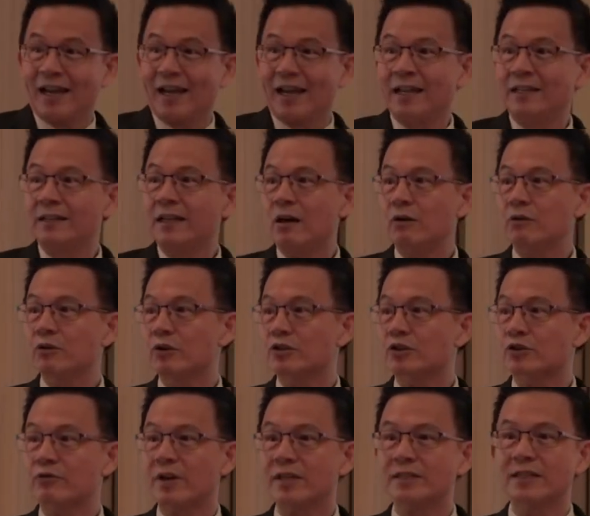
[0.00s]
And now your
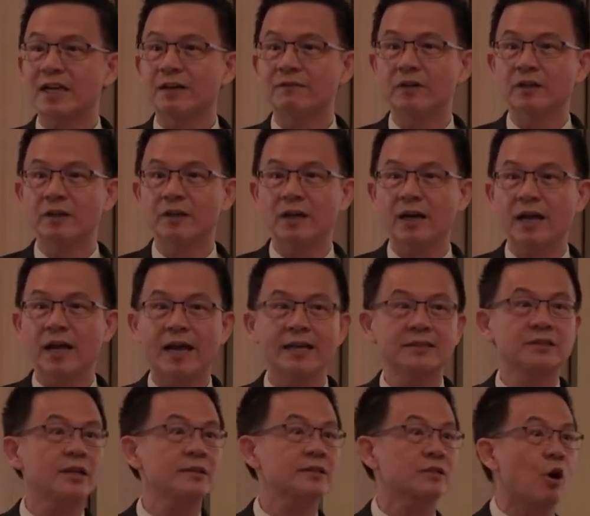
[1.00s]
stress level has
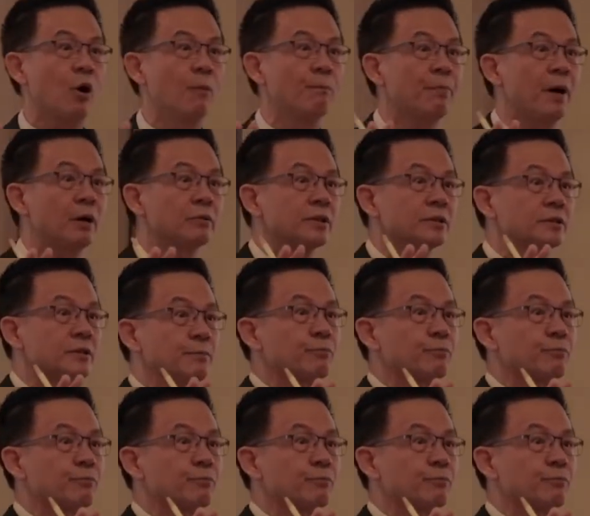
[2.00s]
just compounded the